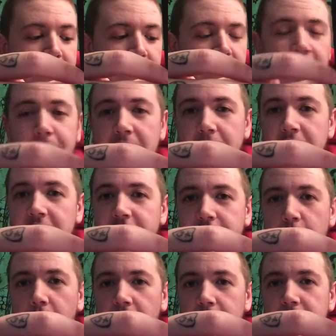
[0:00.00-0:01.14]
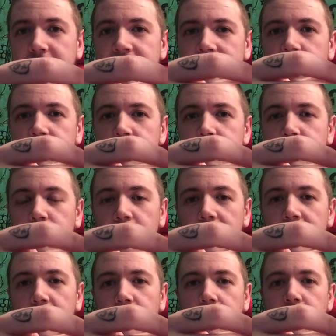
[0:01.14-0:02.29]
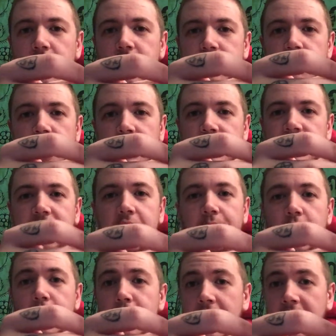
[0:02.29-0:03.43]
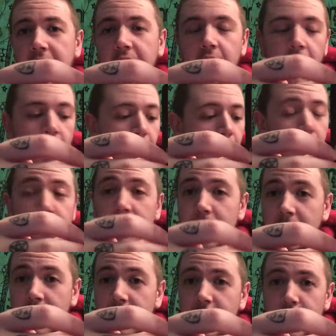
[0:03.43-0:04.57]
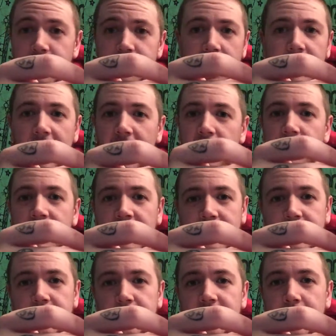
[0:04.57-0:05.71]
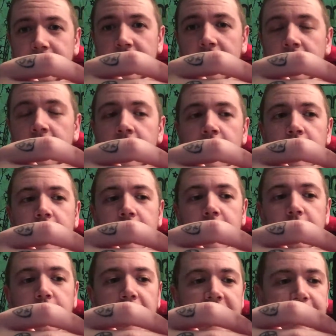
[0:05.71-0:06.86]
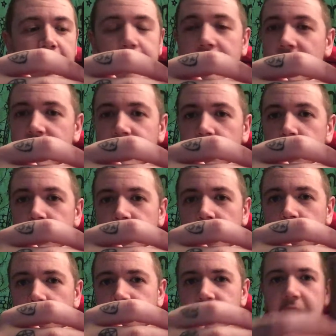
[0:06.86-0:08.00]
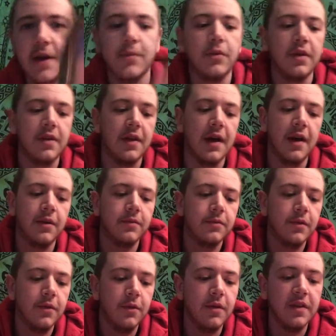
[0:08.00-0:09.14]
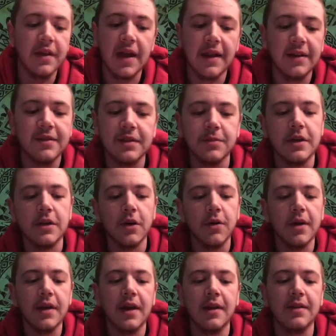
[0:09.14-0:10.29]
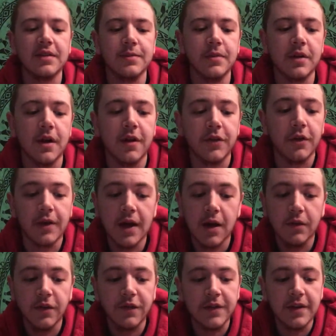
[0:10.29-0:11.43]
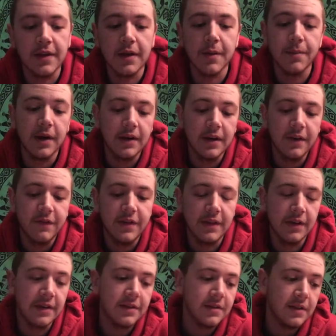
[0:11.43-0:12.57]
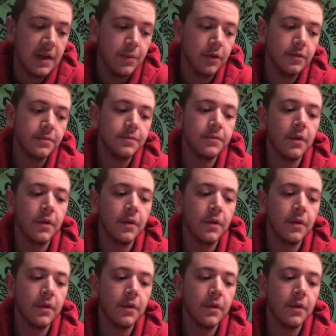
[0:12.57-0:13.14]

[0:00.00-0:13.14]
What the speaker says: Like maybe if you want to be self-employed, or you're just trying to save up your money, or maybe if you're trying to have kids or something, you guys might be having a really hard time with that, with getting something going, getting something off the ground, feeling abundant, feeling stable.